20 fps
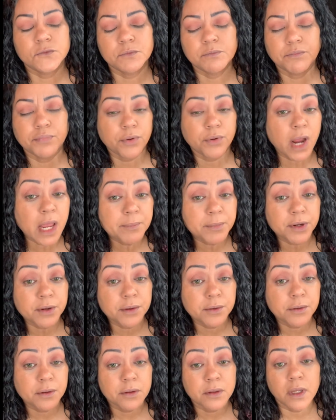primer
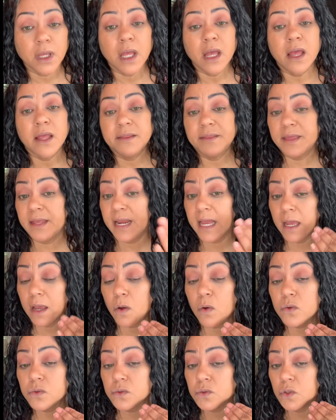that I
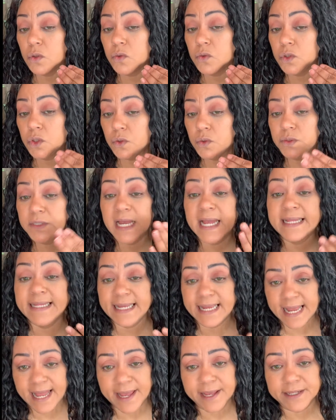also use at
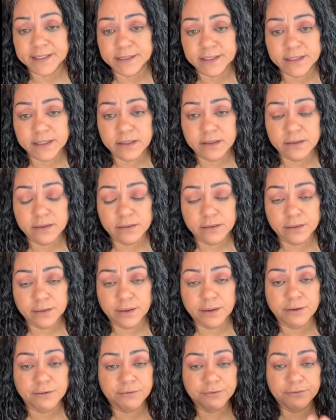the end
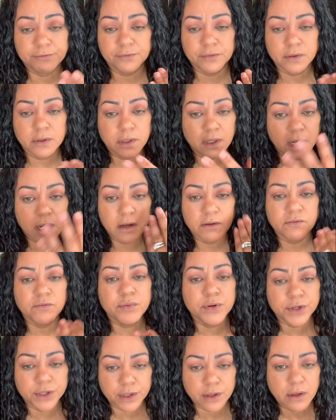of
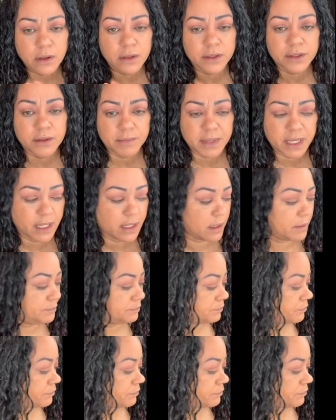putting on the makeup.